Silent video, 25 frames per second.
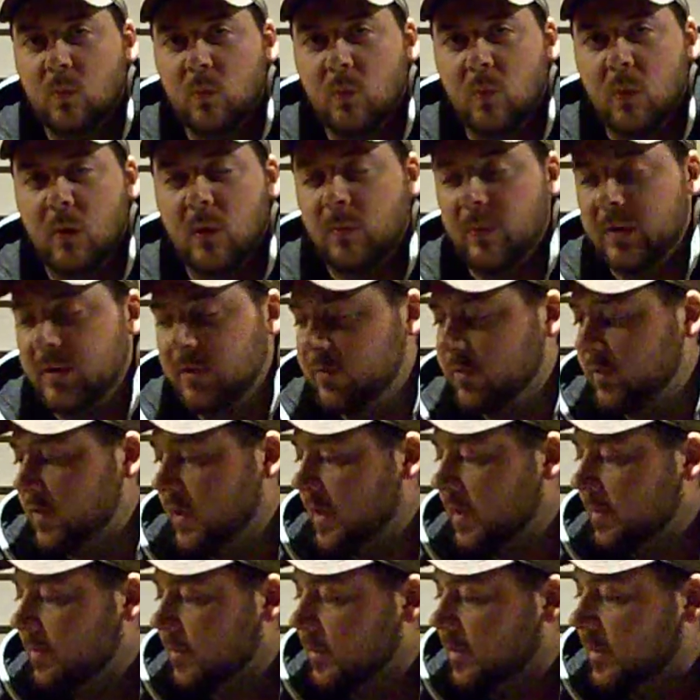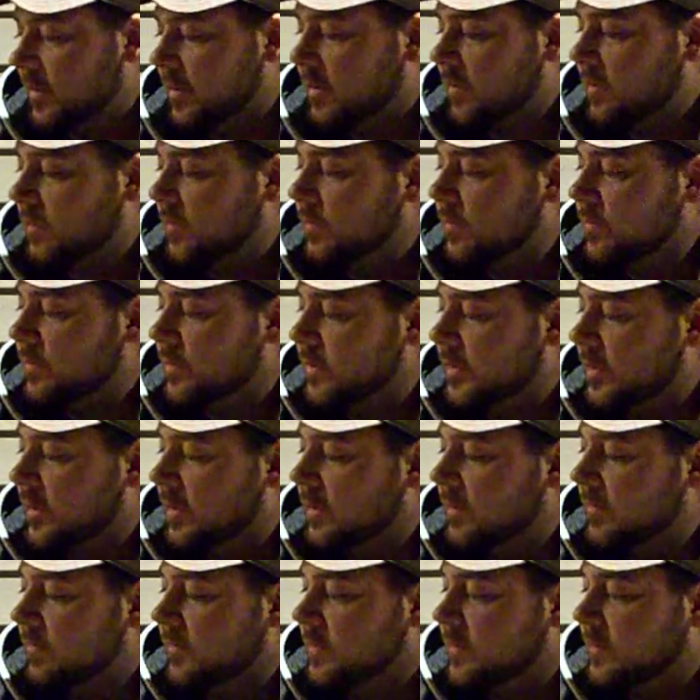what we've came to the conclusion
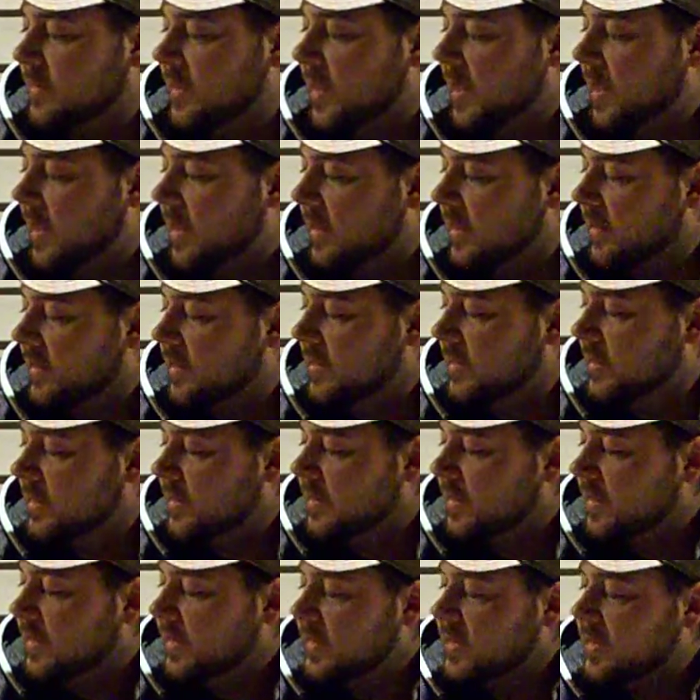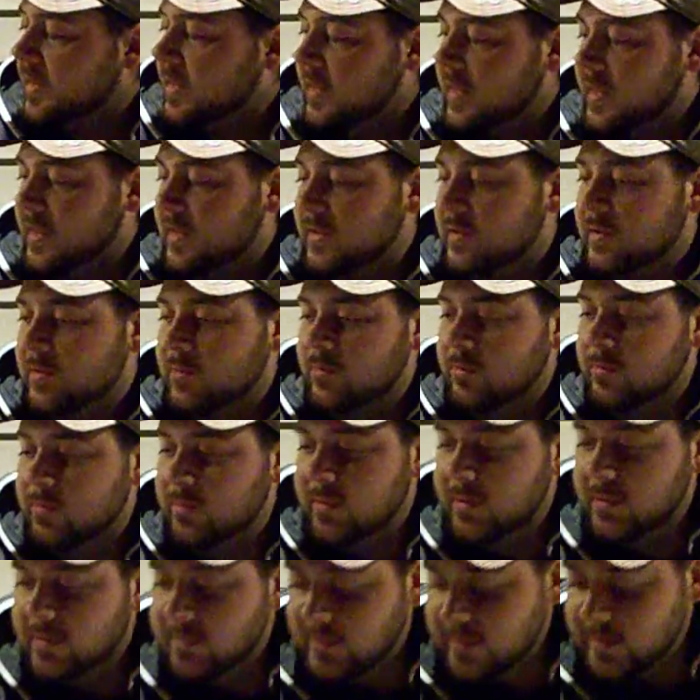of is that it's
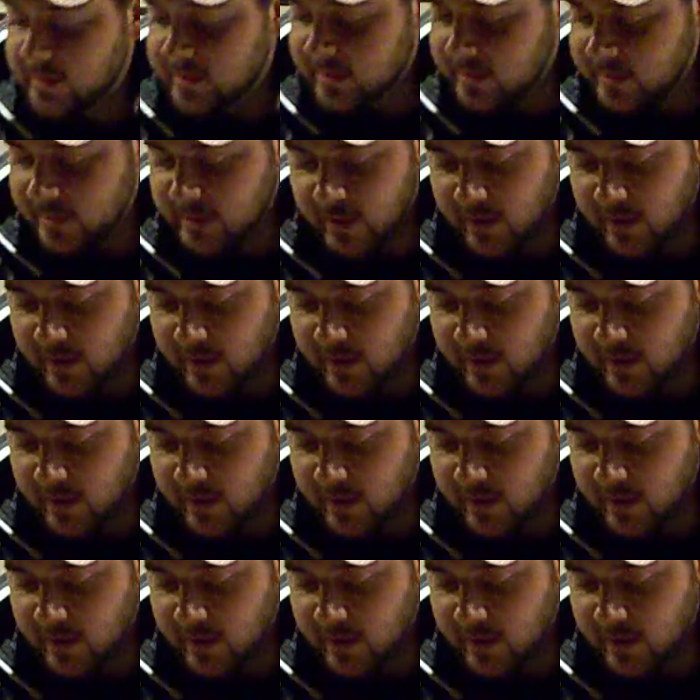really